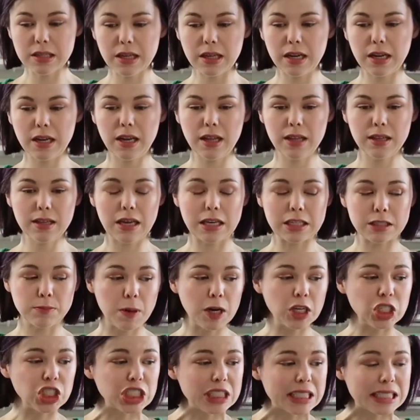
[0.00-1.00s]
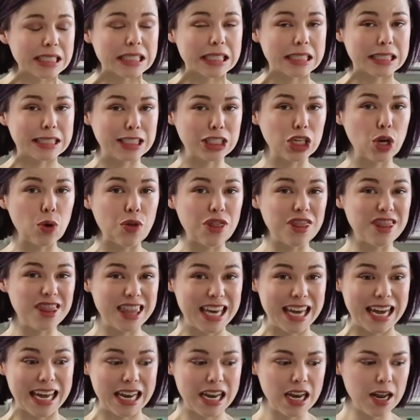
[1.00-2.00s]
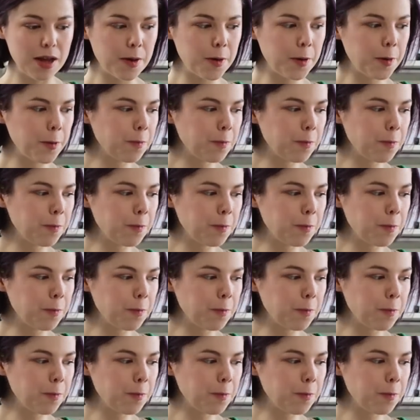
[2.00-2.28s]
linen, especially since it's so thin,